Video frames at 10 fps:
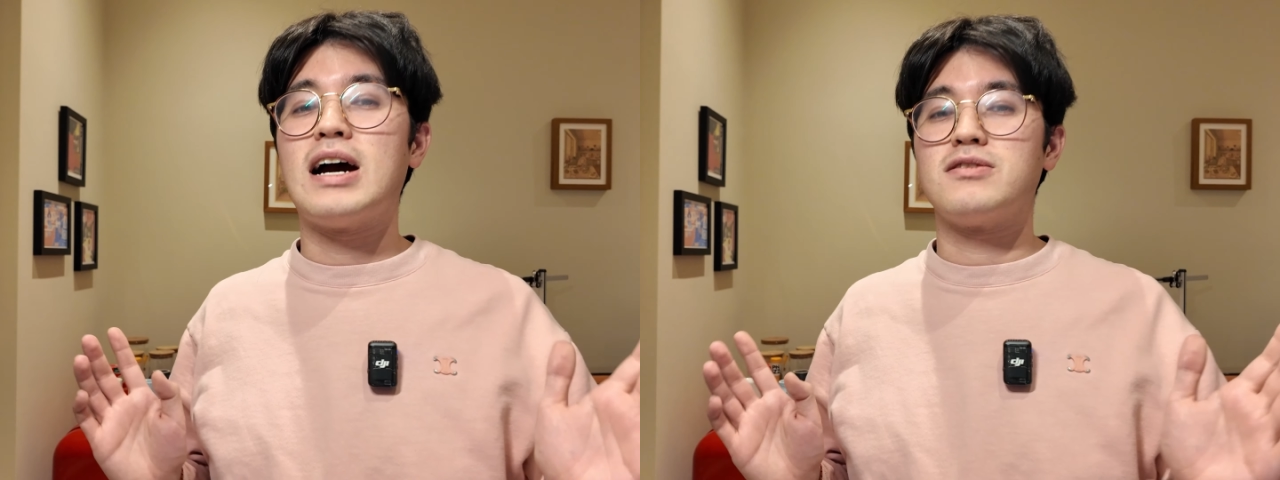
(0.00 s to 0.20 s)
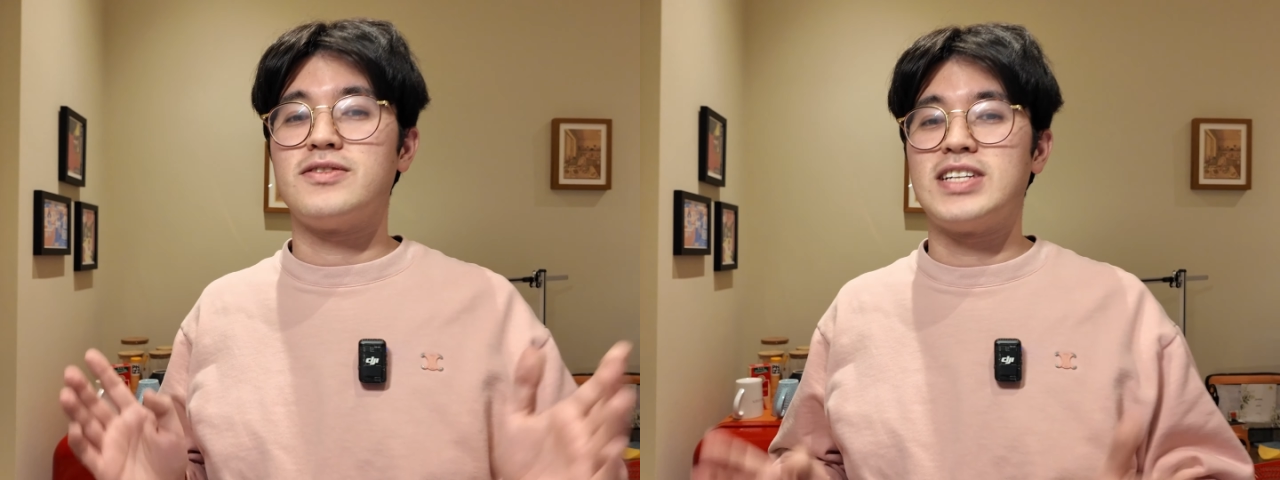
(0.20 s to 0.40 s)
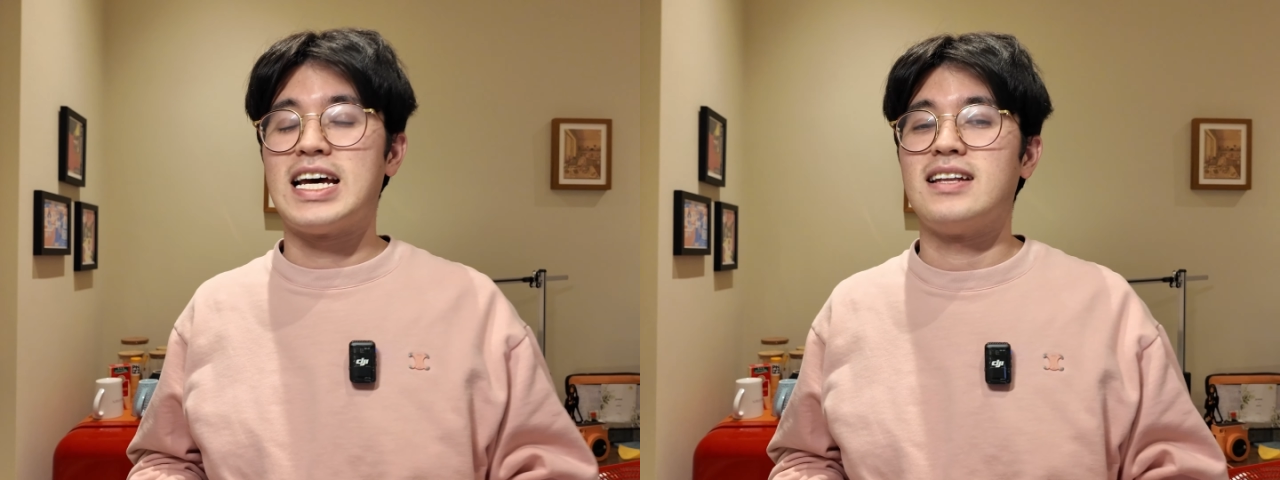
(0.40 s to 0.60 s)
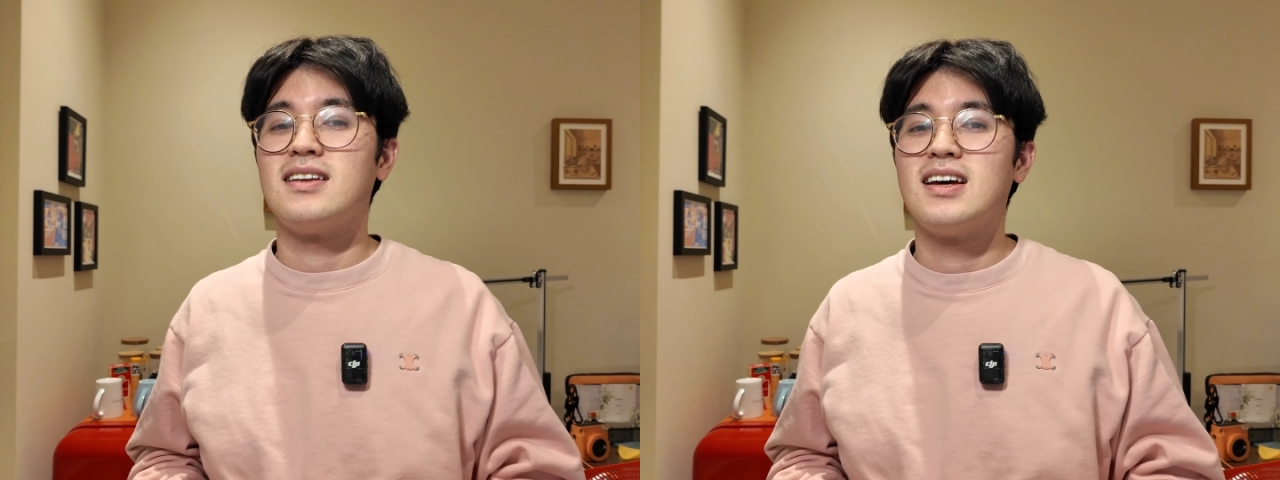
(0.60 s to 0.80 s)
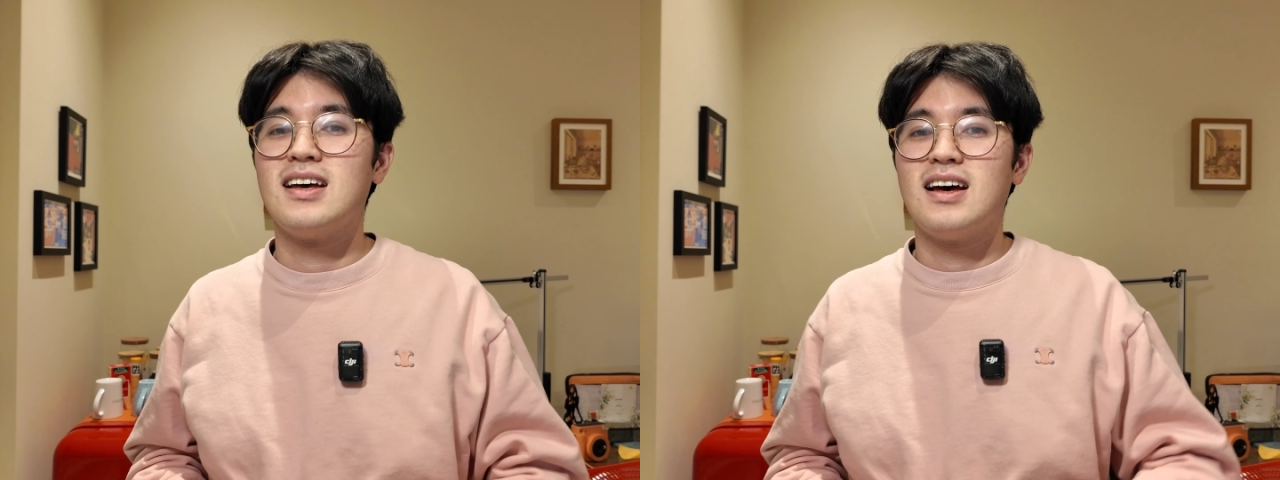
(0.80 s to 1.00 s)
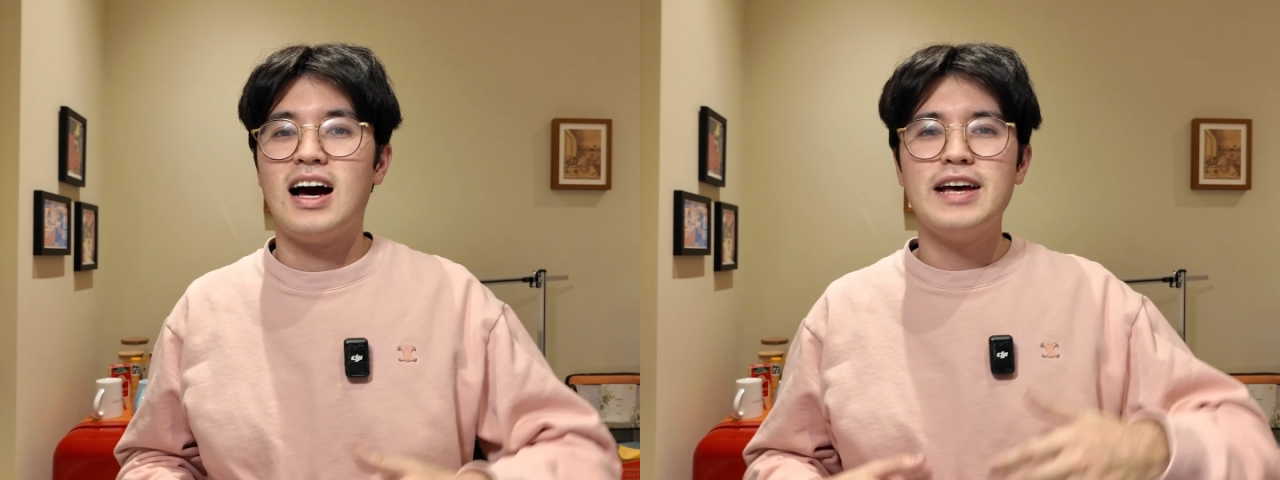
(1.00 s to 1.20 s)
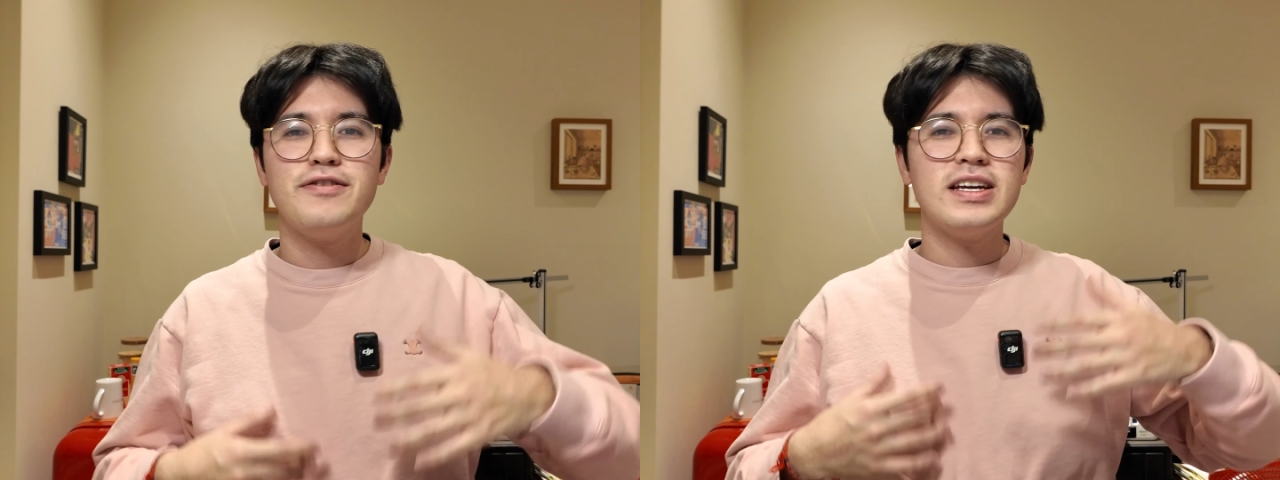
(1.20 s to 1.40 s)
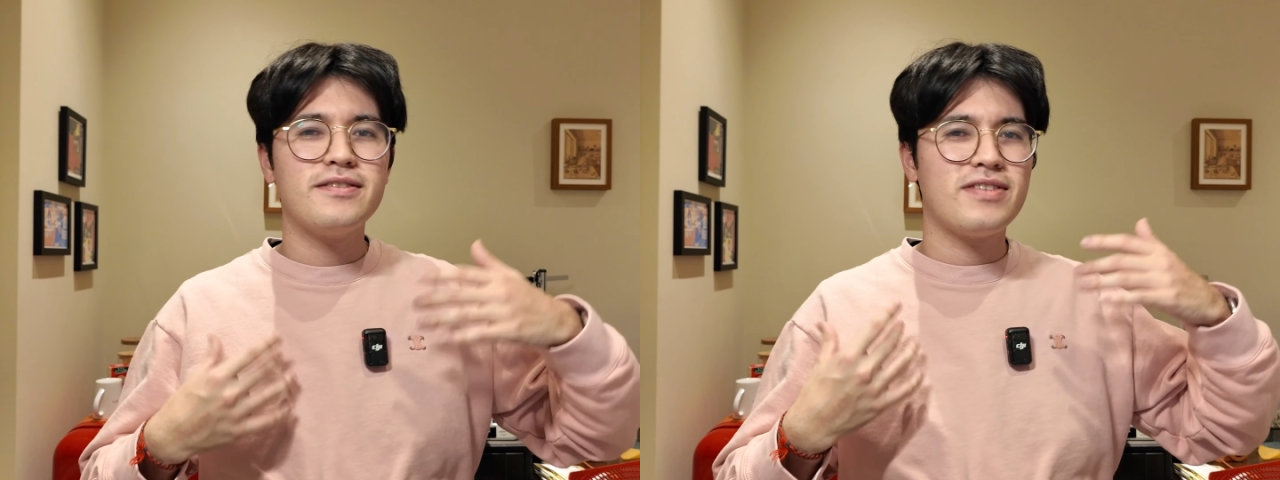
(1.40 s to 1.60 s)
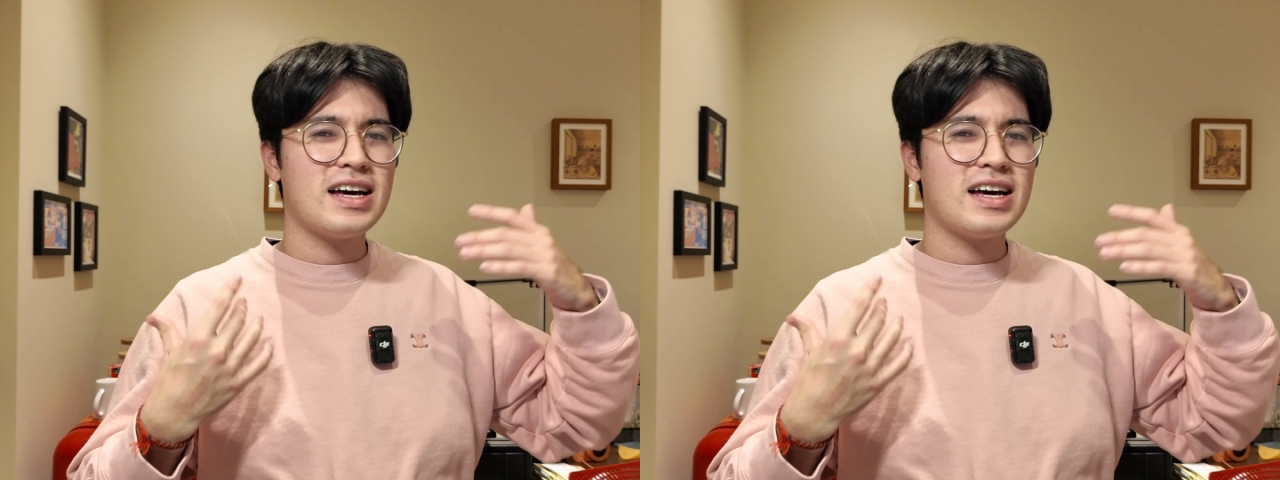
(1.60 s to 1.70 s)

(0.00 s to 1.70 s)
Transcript: out of 10. I think